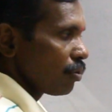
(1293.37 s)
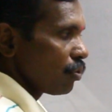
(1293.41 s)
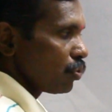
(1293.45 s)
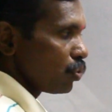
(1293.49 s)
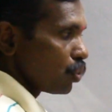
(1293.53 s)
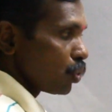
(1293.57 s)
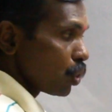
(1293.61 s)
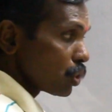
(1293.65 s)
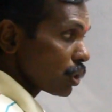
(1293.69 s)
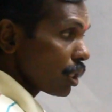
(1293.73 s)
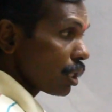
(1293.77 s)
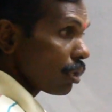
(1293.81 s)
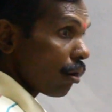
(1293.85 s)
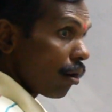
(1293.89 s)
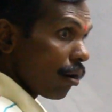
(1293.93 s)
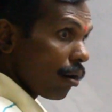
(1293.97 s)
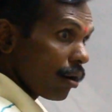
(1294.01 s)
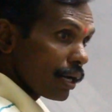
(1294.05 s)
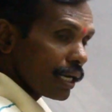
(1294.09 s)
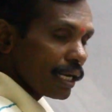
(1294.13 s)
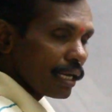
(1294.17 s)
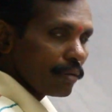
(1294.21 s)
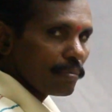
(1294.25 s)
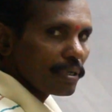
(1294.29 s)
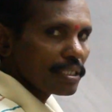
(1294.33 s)
Those are
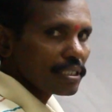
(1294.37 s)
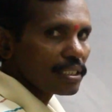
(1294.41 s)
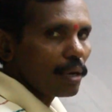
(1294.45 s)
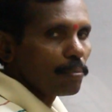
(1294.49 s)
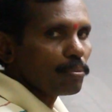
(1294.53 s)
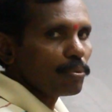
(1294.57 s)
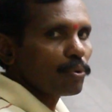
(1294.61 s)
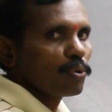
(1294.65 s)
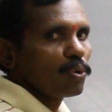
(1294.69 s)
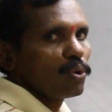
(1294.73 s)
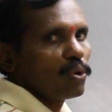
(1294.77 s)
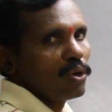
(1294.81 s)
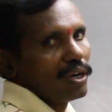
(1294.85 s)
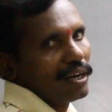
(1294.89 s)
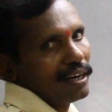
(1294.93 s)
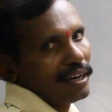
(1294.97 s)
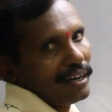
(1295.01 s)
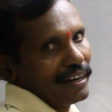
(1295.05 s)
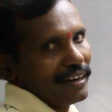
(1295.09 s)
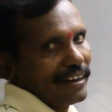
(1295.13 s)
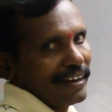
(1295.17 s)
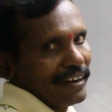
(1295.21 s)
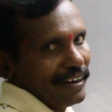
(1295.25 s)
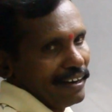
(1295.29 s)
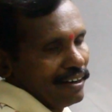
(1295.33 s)
odd numbers up to
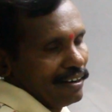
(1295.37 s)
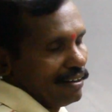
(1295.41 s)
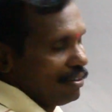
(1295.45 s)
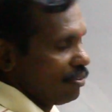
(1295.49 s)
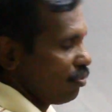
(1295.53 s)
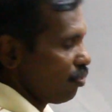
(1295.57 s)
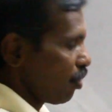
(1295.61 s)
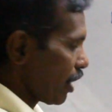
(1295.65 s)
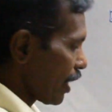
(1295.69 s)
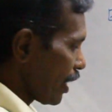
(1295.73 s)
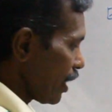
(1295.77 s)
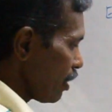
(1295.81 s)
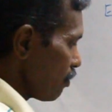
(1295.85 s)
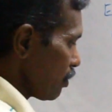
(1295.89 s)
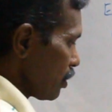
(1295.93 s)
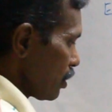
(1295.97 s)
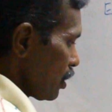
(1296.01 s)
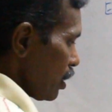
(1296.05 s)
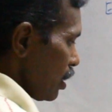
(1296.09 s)
100. Okay.